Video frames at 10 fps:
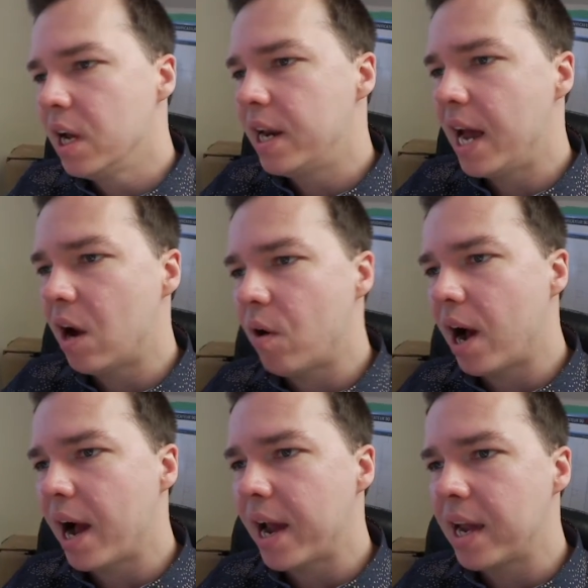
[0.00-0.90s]
Now,
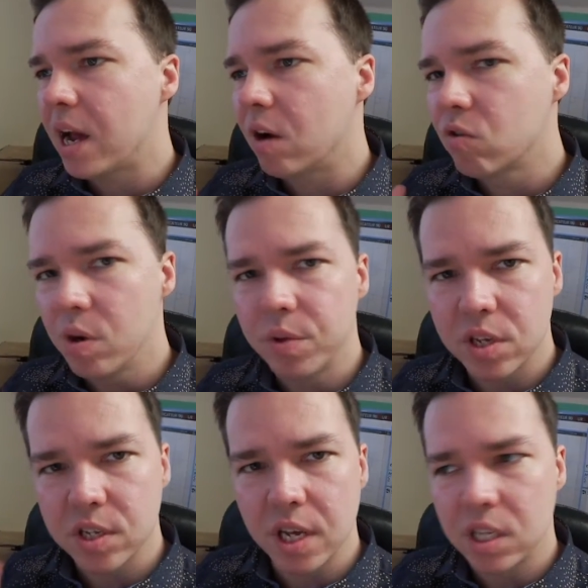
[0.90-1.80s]
I agree with
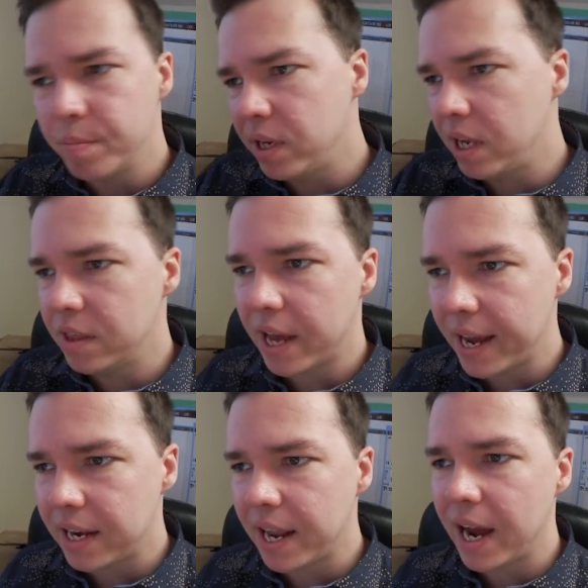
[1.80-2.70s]
the sentiment in the
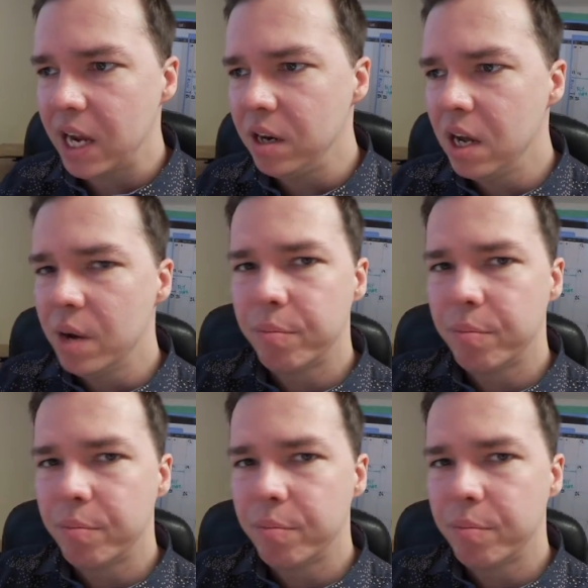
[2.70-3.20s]
headline,